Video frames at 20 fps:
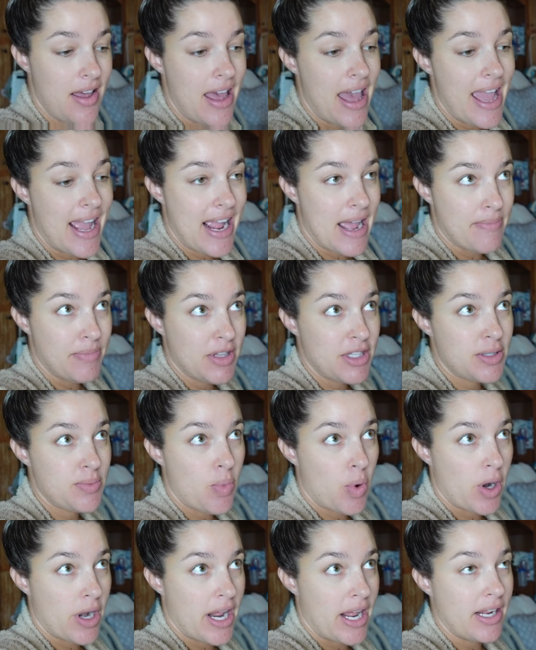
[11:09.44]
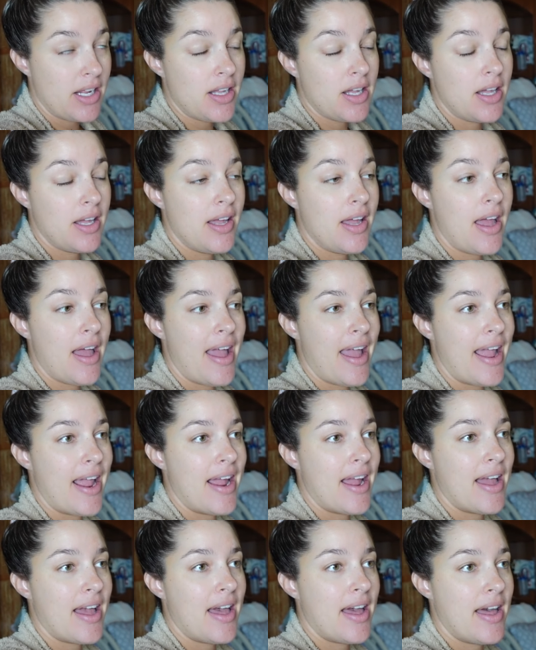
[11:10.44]
a.m. this morning
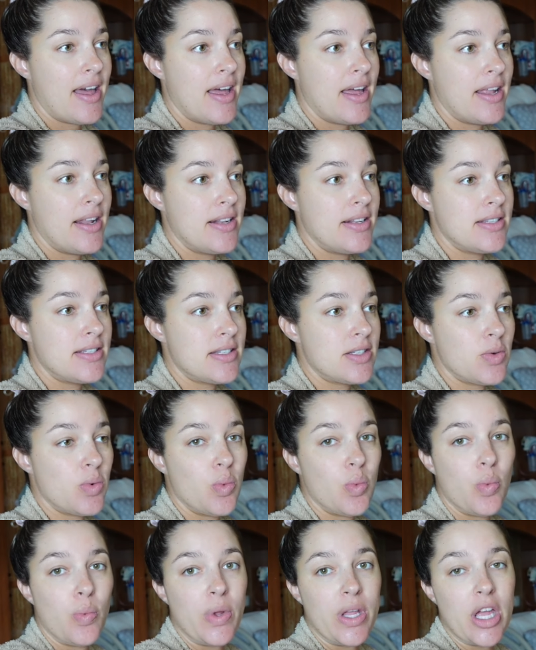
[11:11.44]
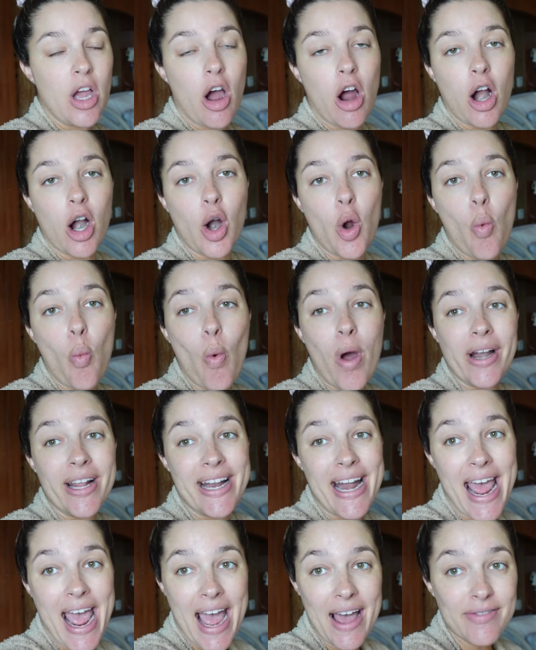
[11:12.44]
and we are one
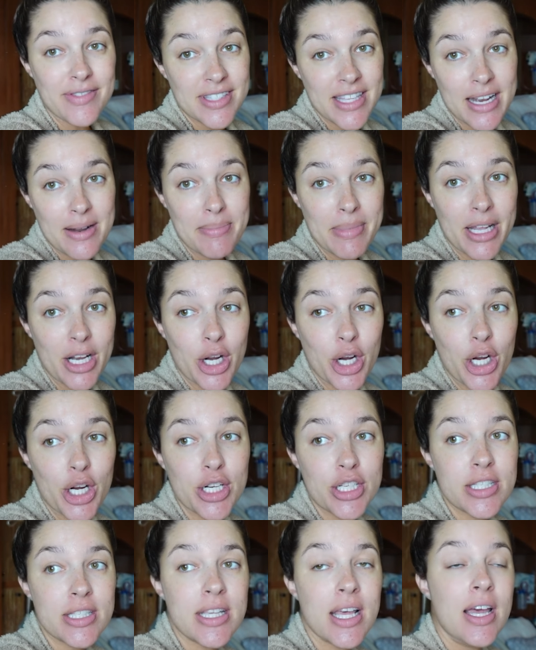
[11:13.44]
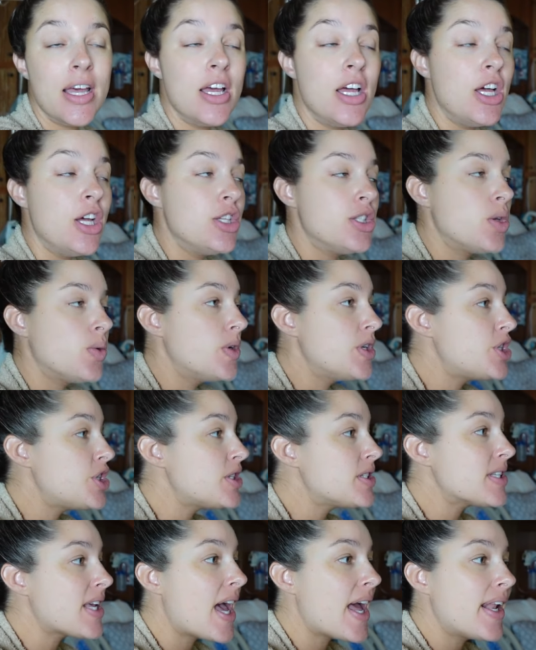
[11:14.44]
and a half centimeters. So it's
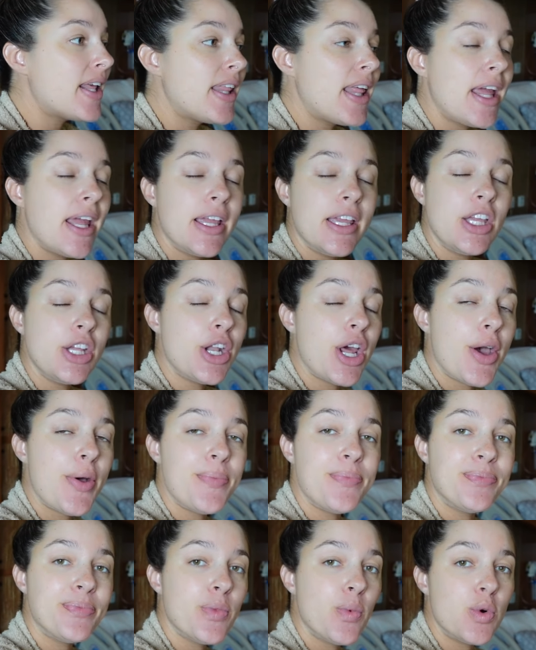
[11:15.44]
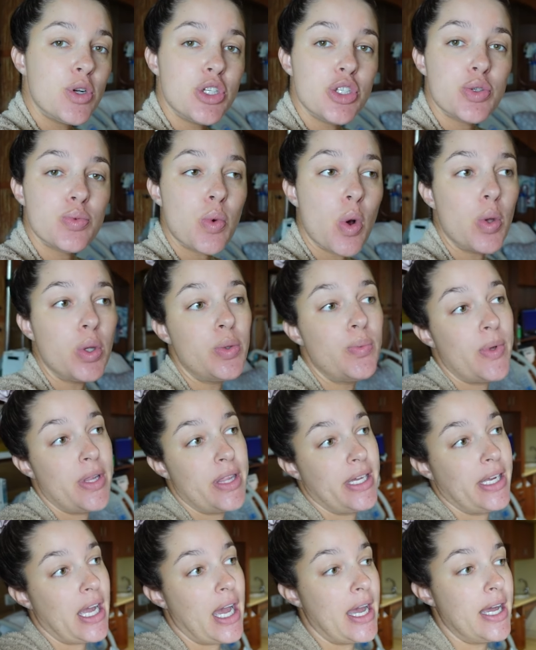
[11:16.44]
just kind of like, you know, we're just rolling with
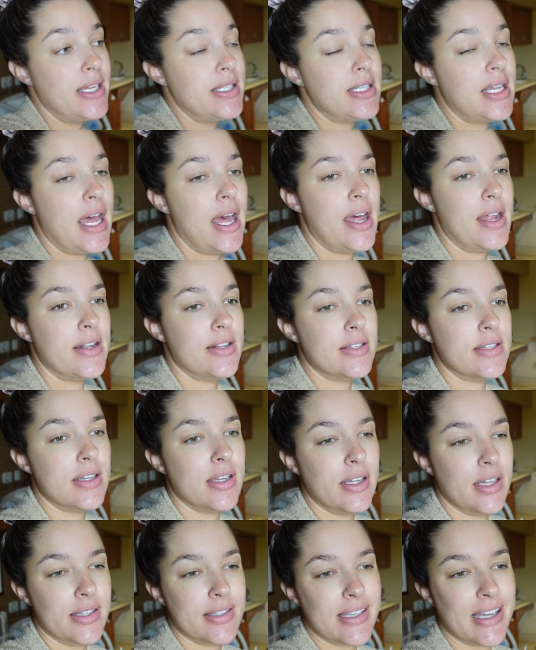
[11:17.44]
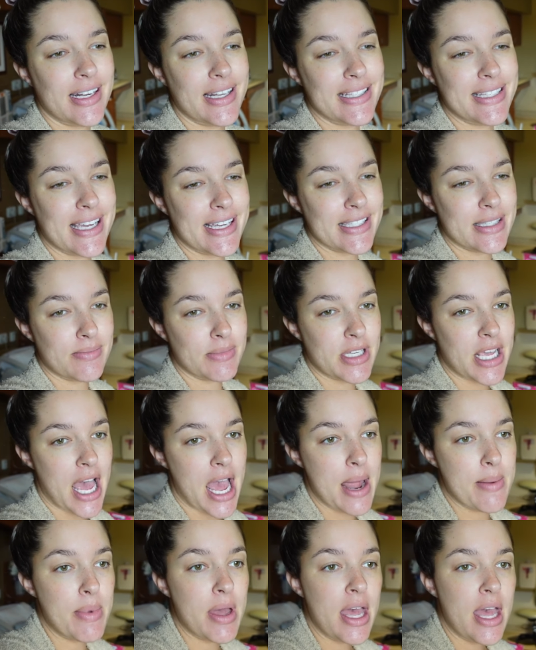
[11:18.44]
it, guys, and it's going to take some
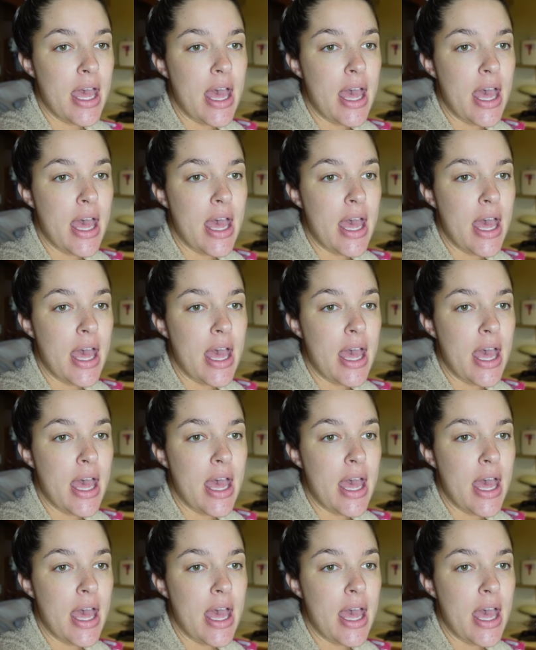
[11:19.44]
time.